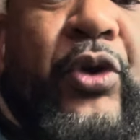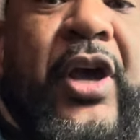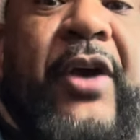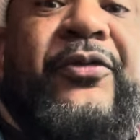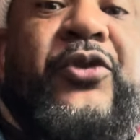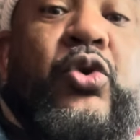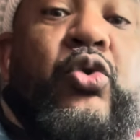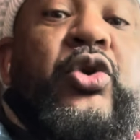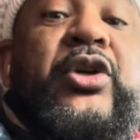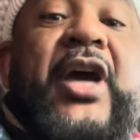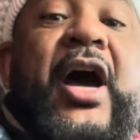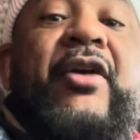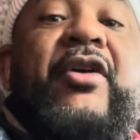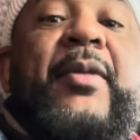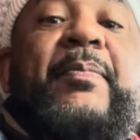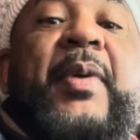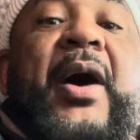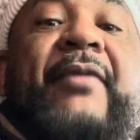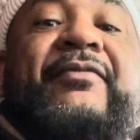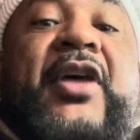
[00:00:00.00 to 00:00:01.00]
If you can
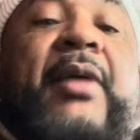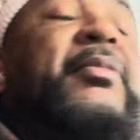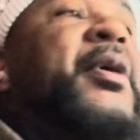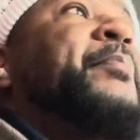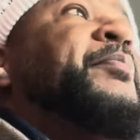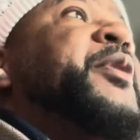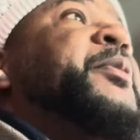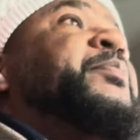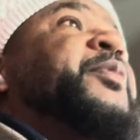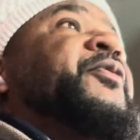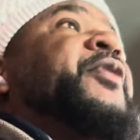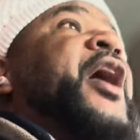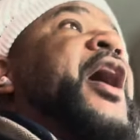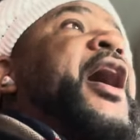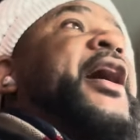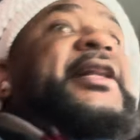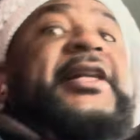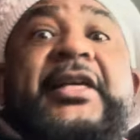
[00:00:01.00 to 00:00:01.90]
rip off them, the people, and